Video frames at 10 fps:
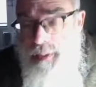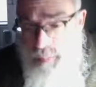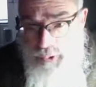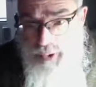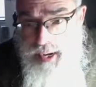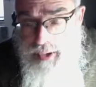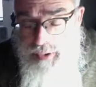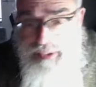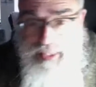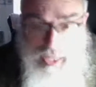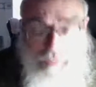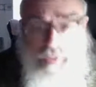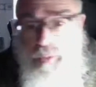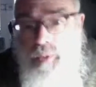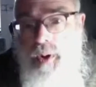pronounce
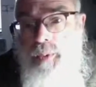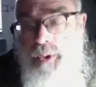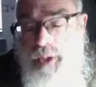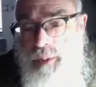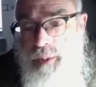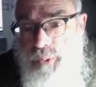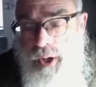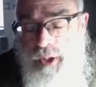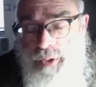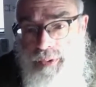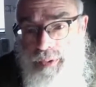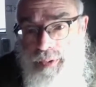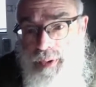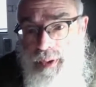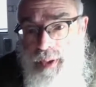even when we're in prayer,
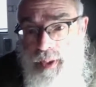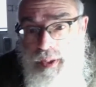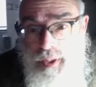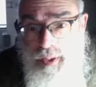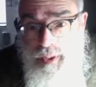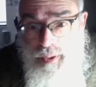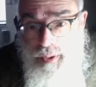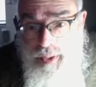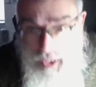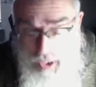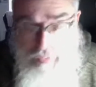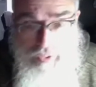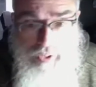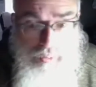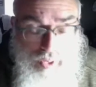
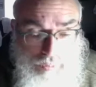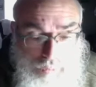even when